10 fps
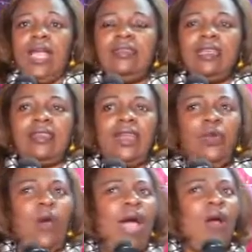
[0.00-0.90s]
I just
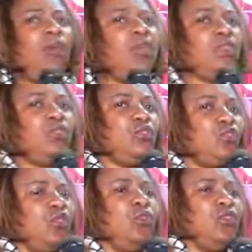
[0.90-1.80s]
said, who, who did
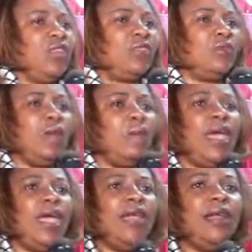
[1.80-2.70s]
you choose as
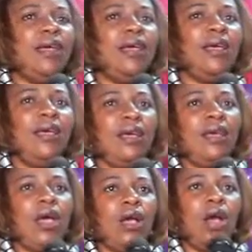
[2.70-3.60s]
women?
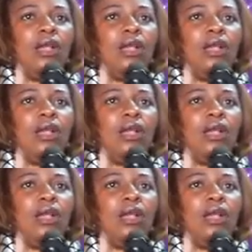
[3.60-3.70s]
That